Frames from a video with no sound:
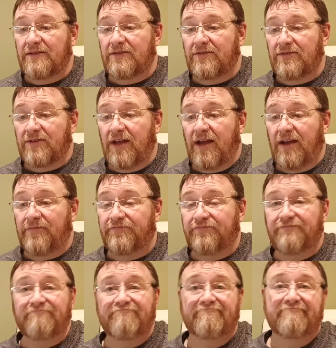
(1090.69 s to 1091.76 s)
So yeah,
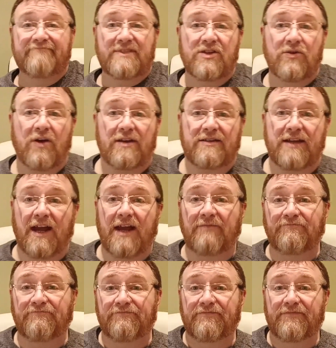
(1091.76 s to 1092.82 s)
2 out of
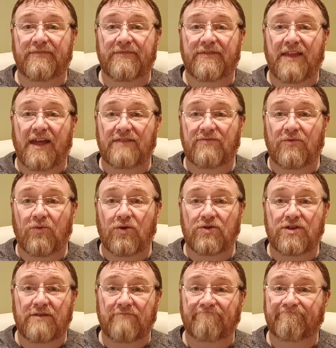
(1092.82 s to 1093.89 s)
10. Thanks for
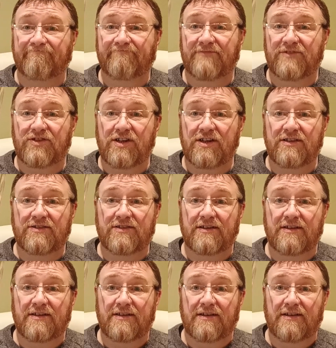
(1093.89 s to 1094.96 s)
watching. Cheers,
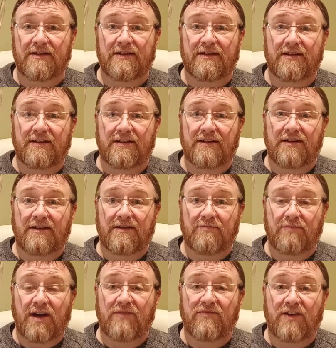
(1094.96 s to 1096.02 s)

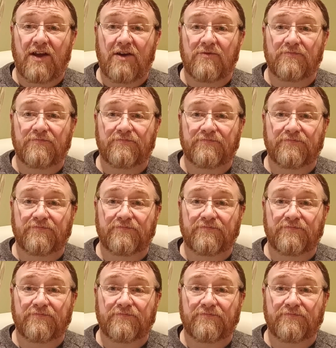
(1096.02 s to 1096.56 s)
and bye for now.